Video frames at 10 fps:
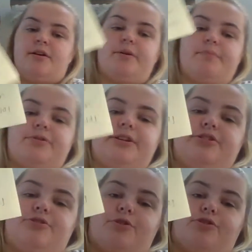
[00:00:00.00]
People
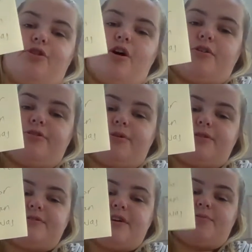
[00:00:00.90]
needed to work longer than
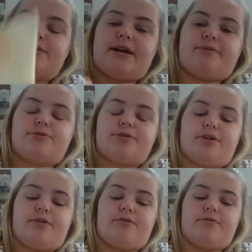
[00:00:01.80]
what the sun was out.
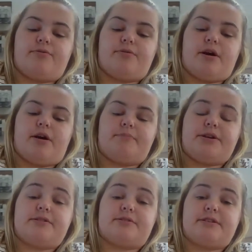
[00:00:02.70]
So,
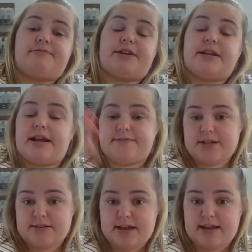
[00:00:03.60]
because if they didn't have
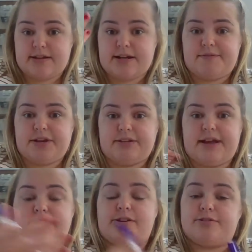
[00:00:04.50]
sunlight, they didn't have any
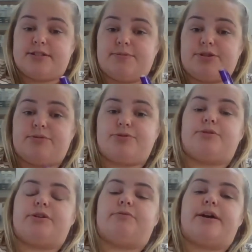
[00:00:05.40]
light, they couldn't see what they were
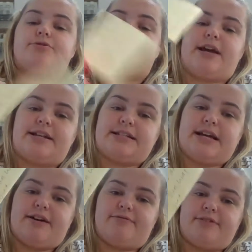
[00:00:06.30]
doing, right? So they had to
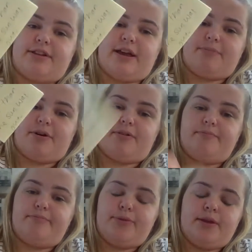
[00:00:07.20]
have a light
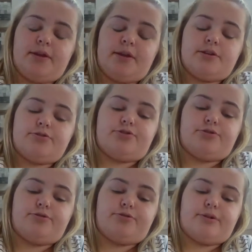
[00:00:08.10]
bulb
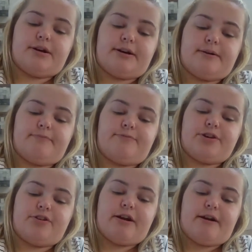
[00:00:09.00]
to
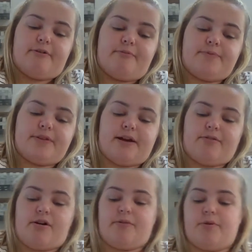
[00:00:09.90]
figure out how
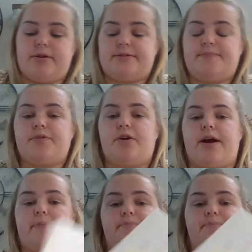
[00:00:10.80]
long it was. Okay,